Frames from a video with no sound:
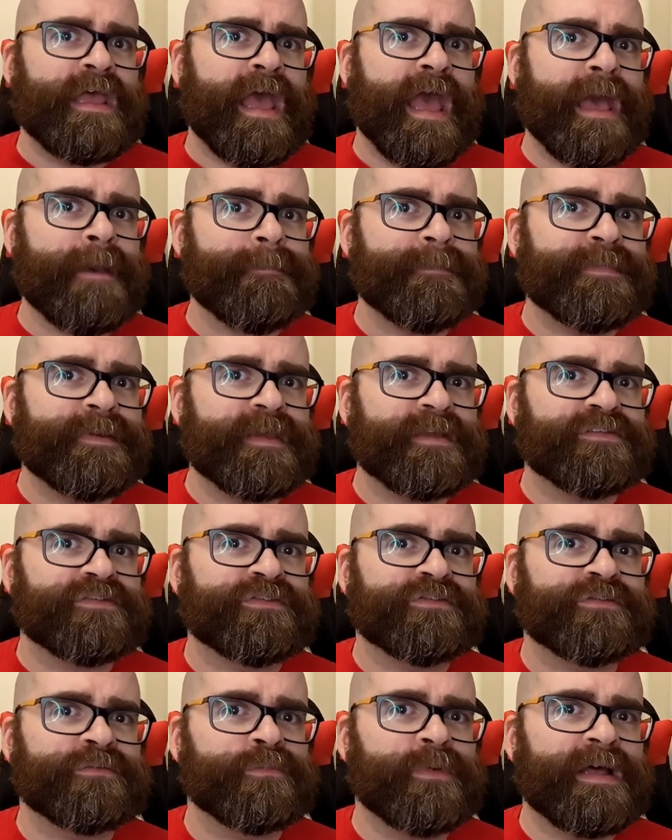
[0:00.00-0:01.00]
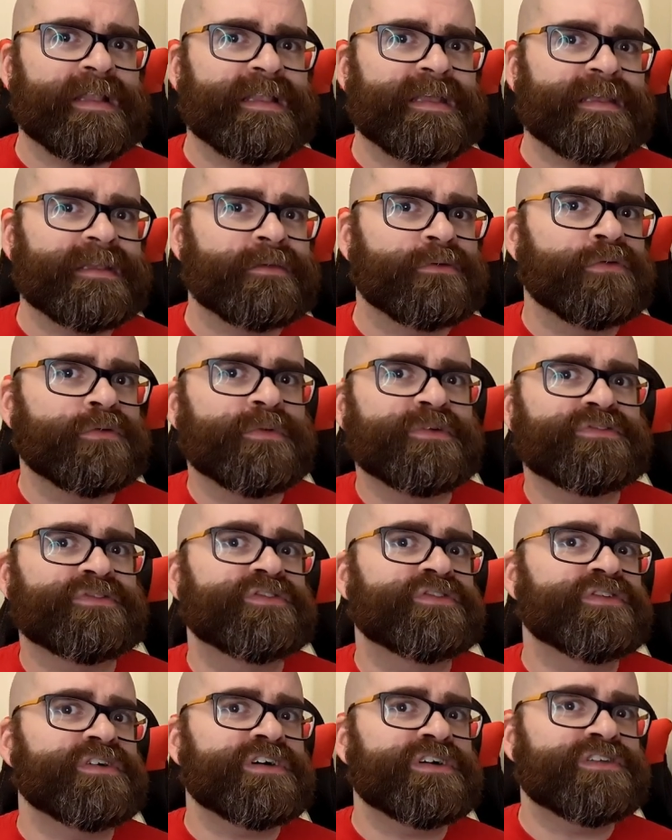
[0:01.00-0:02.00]
epic, swelling,
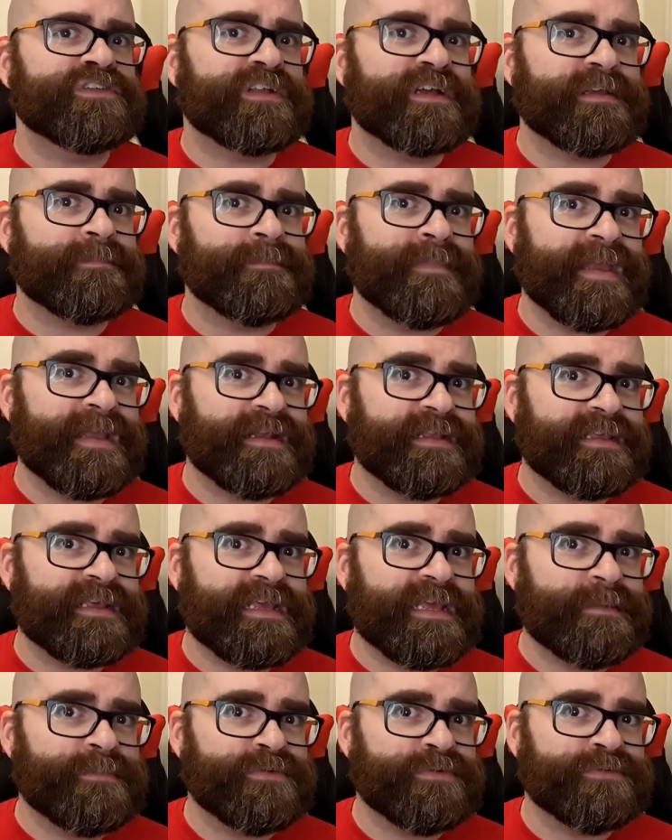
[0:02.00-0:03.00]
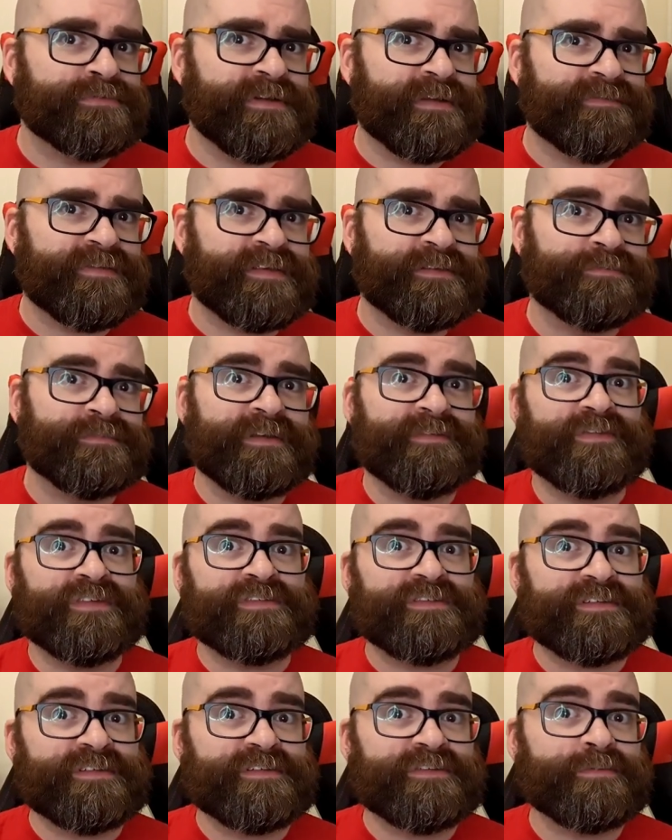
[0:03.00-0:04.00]
almost dirge-like main keyboard riff is
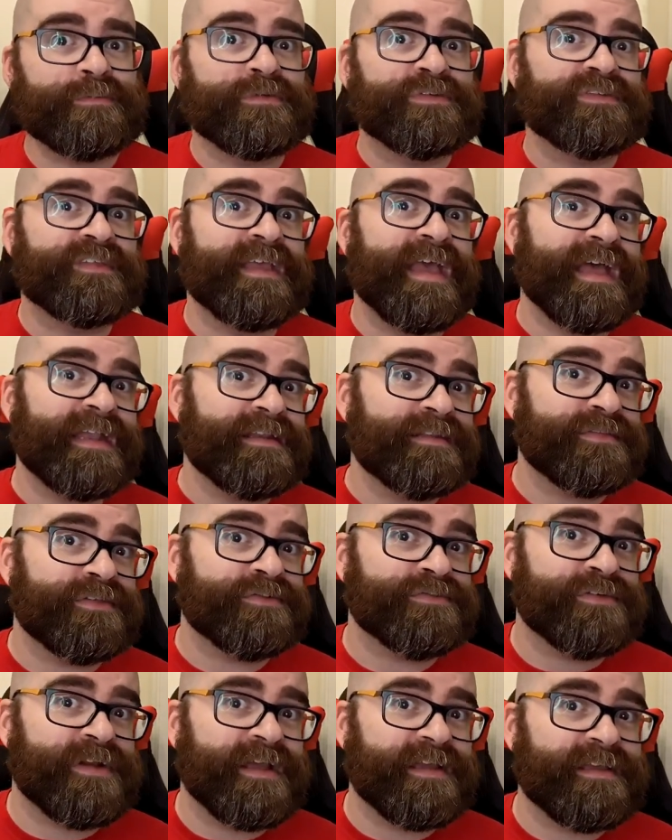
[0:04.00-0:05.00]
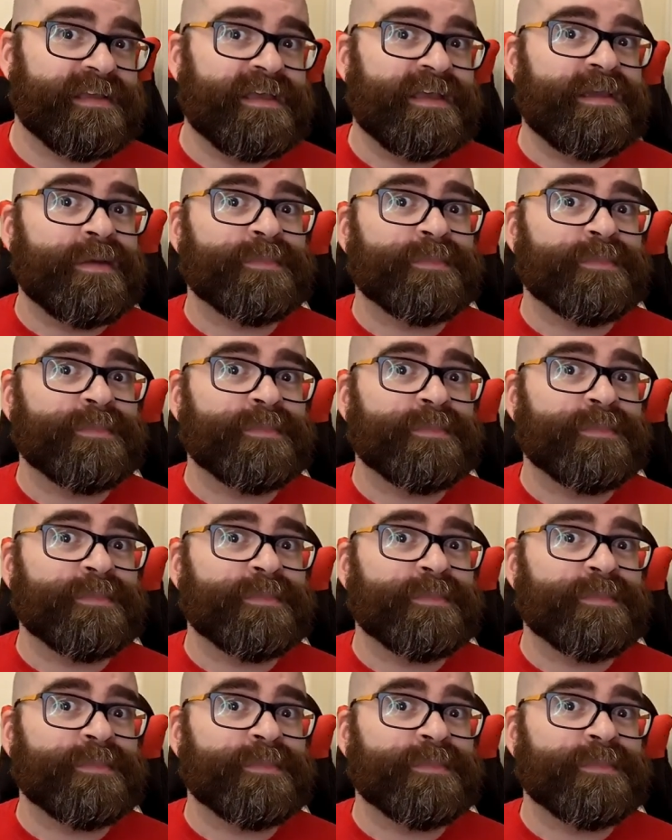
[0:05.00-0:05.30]
revisited towards the end of the track,